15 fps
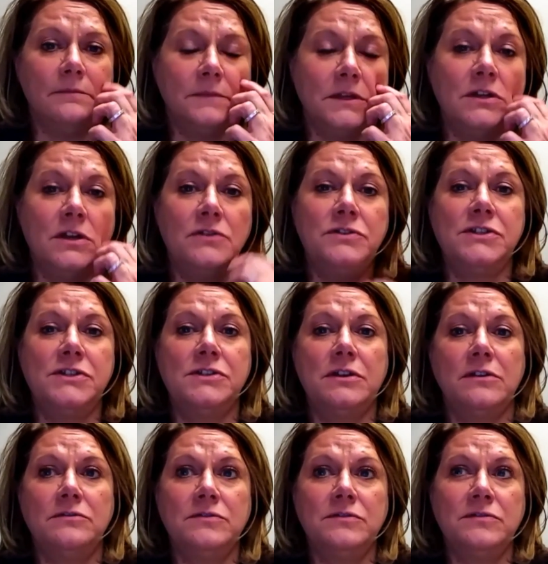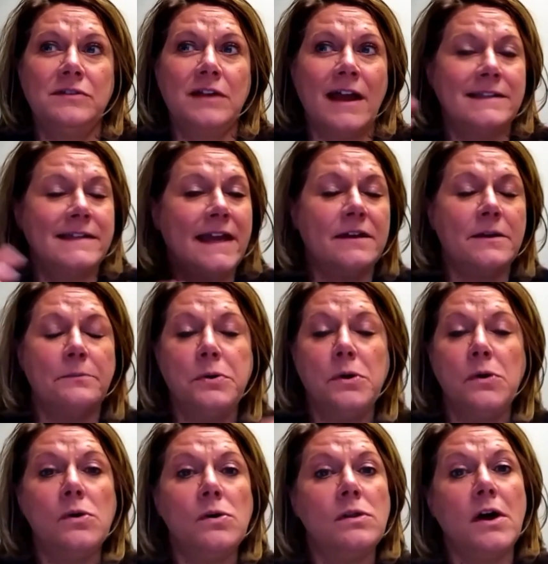just I take a
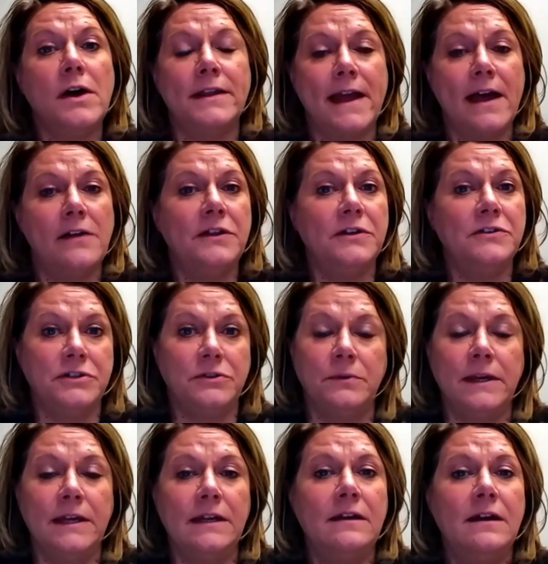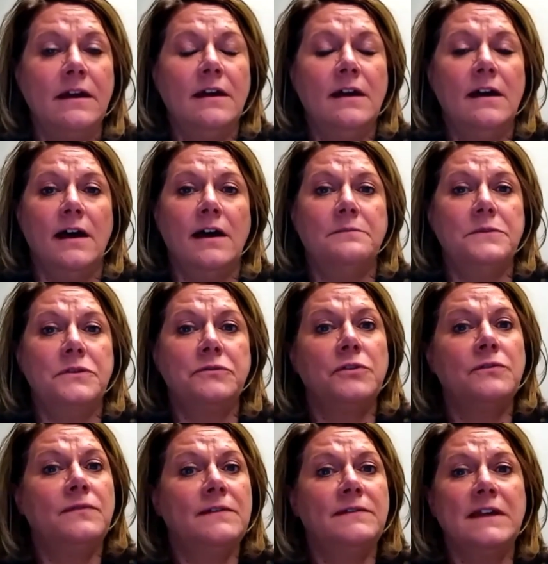poll on how they're doing through
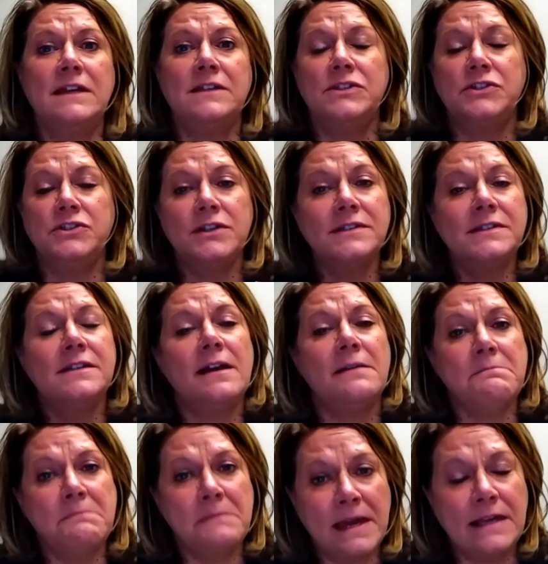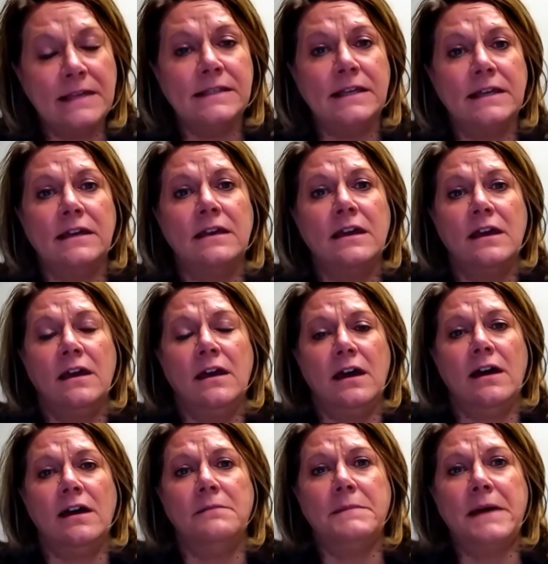Vivi, it's just amazing
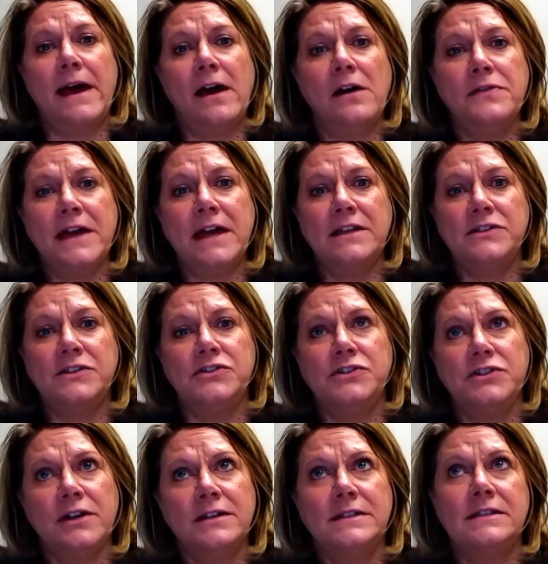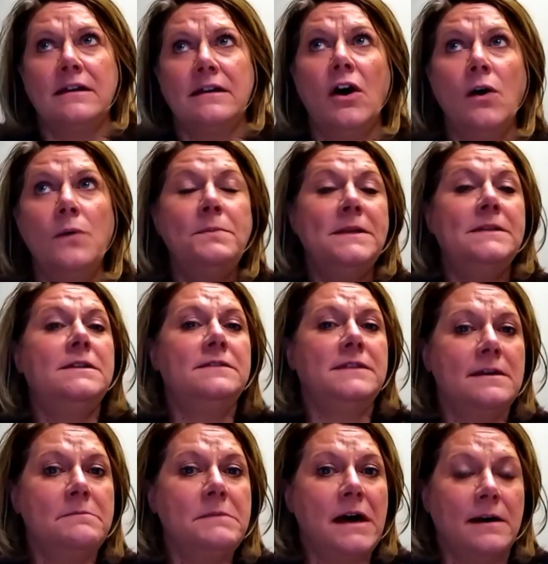how that has just opened
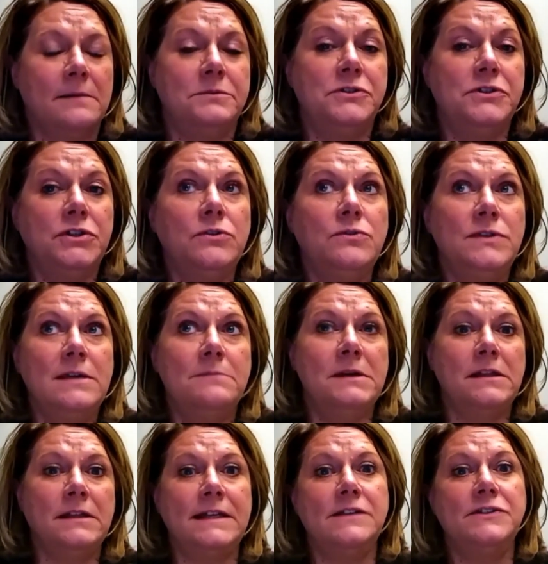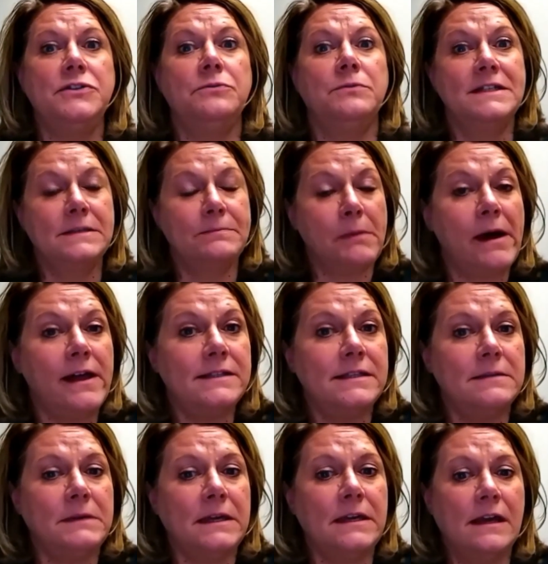them up to the ability to respond to
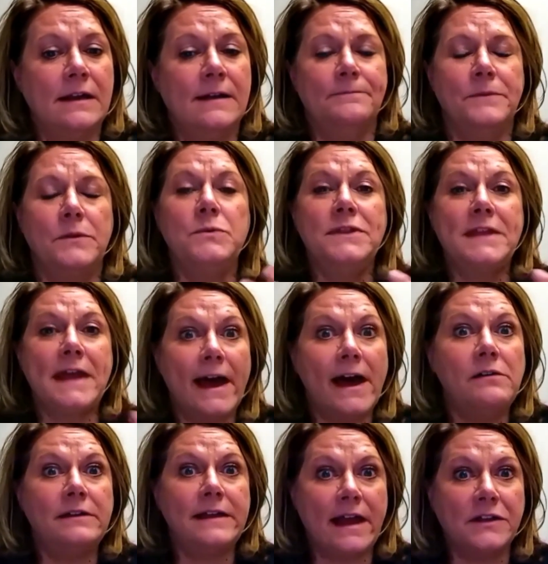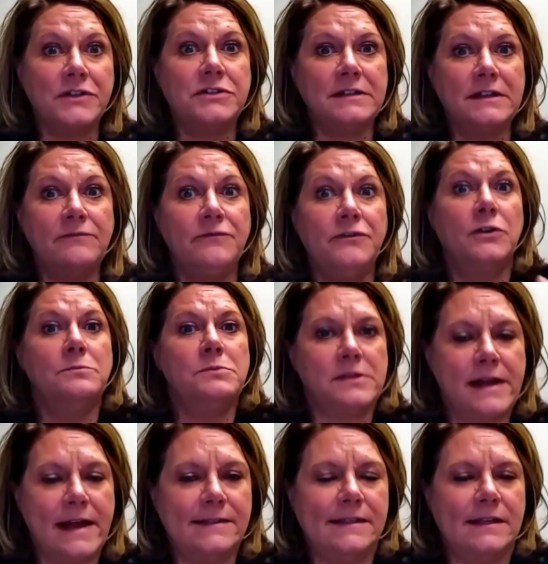me without actually
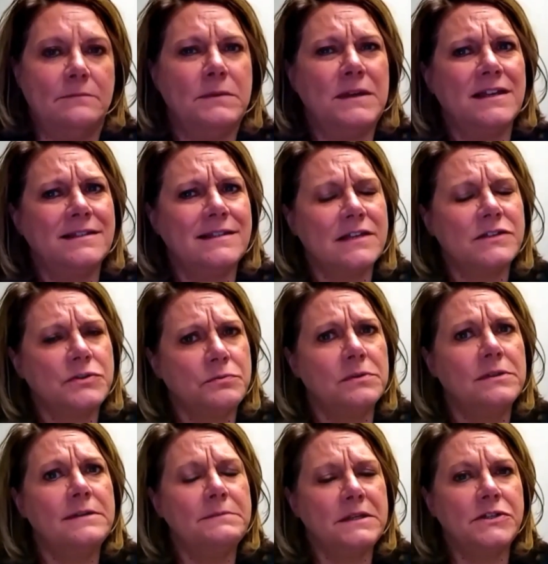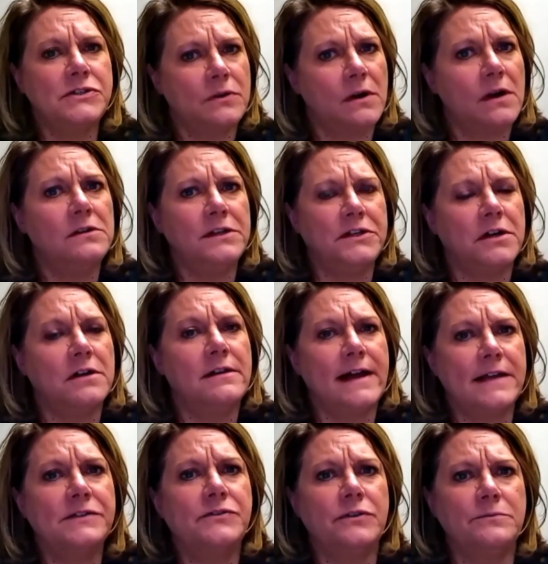verbalizing, because that's really been a struggle in our
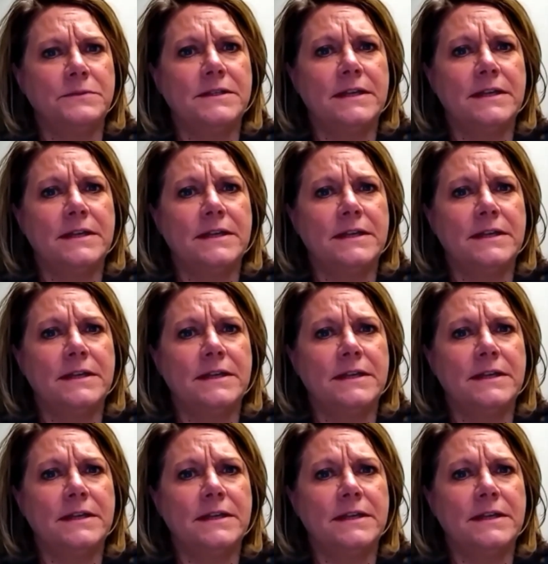classrooms.